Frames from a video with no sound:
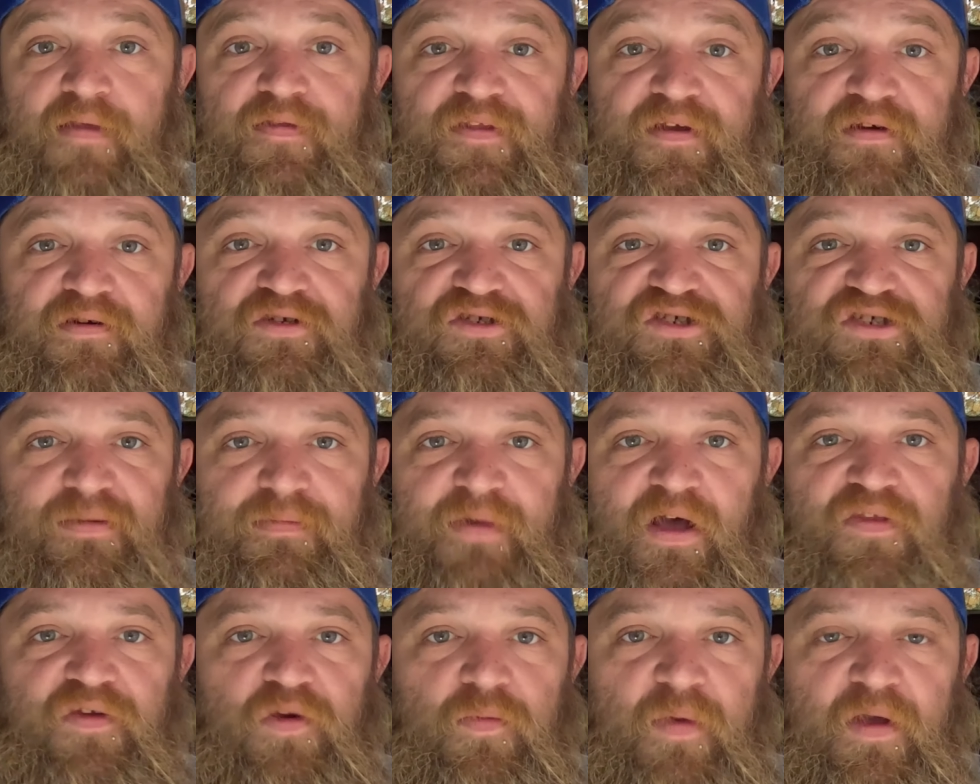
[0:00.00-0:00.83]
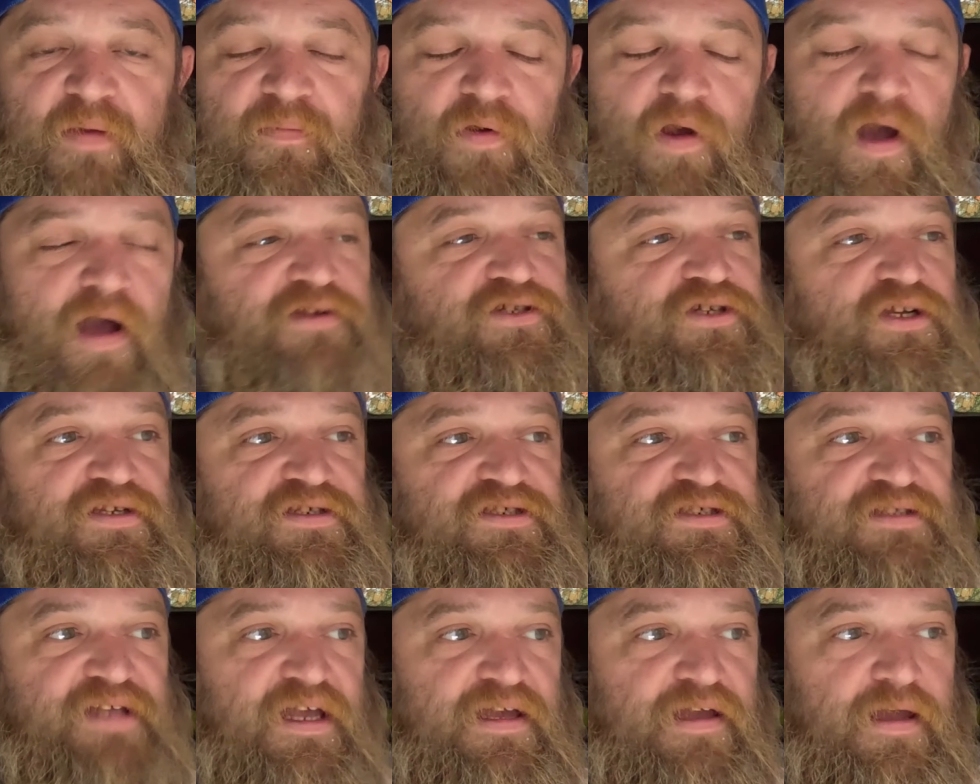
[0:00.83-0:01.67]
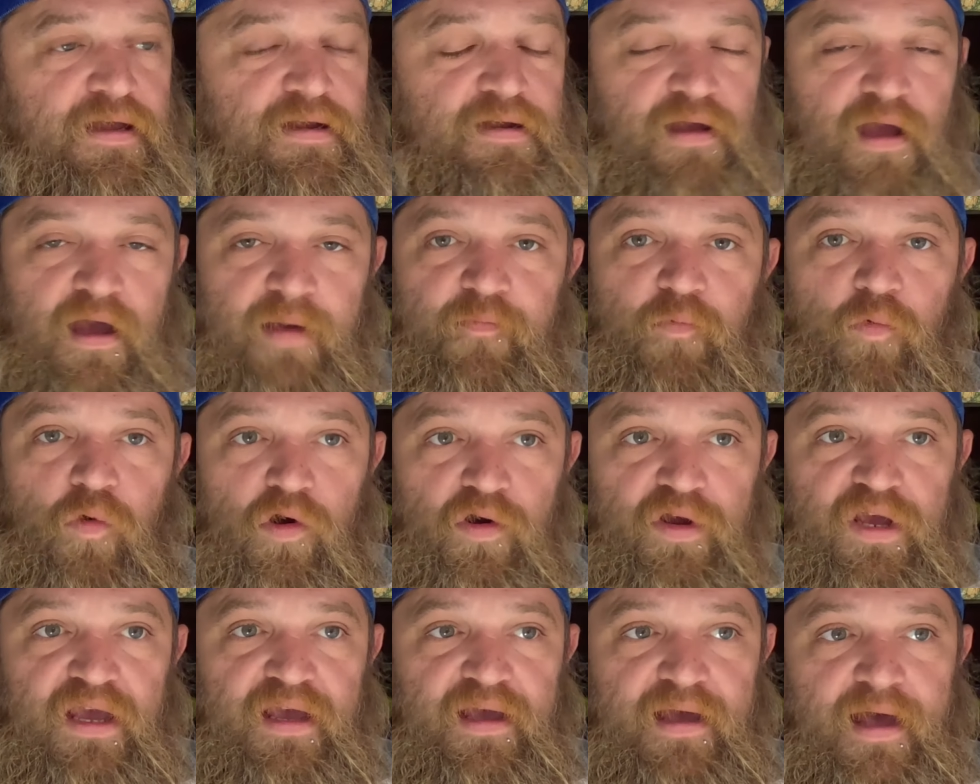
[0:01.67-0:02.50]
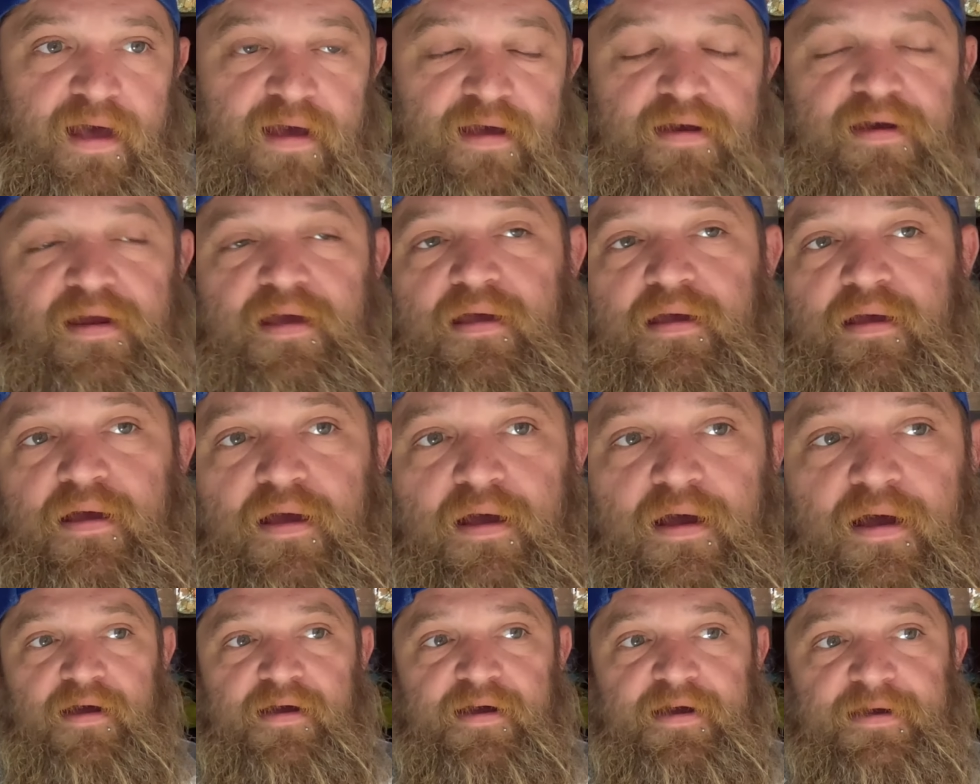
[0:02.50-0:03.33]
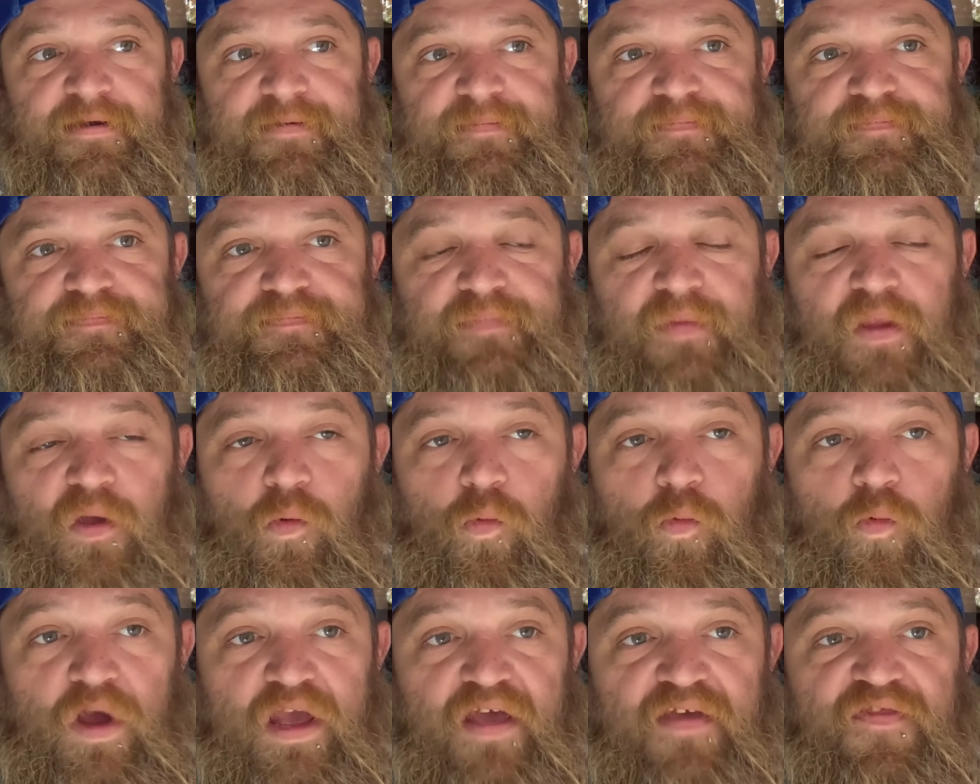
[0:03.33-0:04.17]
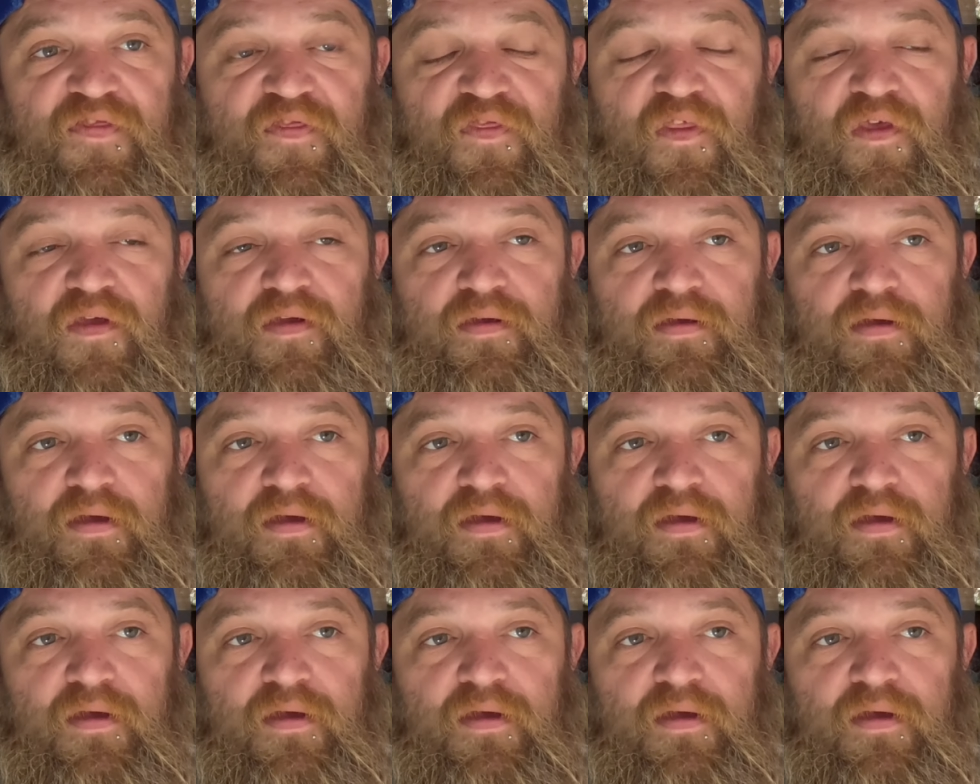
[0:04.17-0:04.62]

There is some other big projects that I'm working on um, with